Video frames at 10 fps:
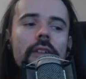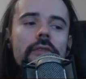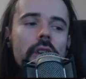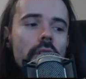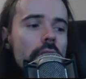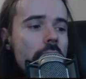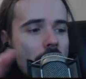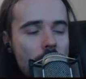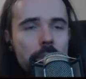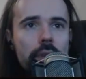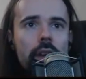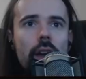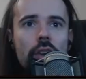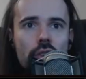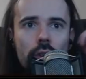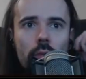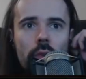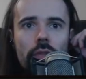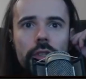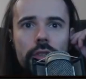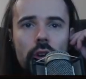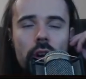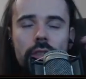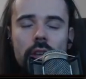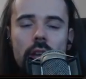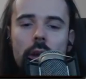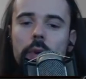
I'm very happy actually with these nerfs,